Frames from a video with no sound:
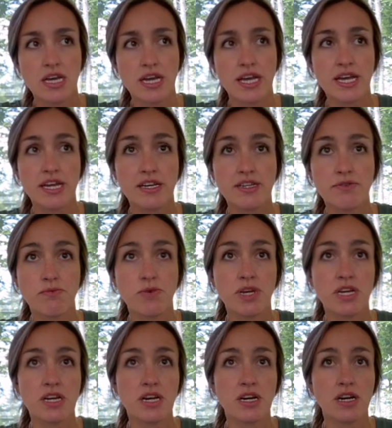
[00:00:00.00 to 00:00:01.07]
And
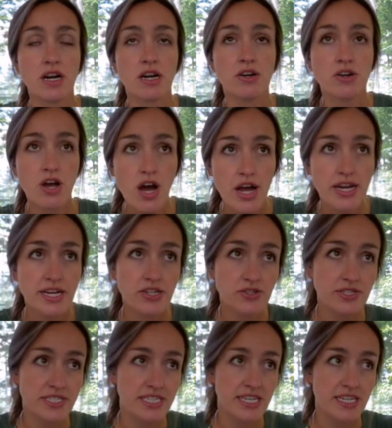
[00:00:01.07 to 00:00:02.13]
we are not
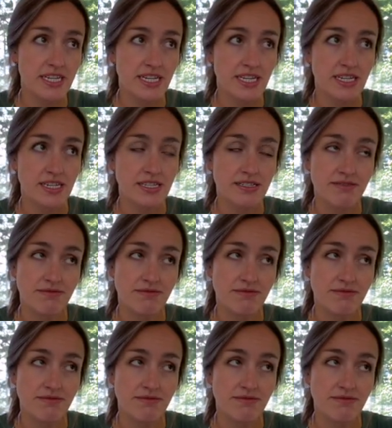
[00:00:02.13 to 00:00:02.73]
interested in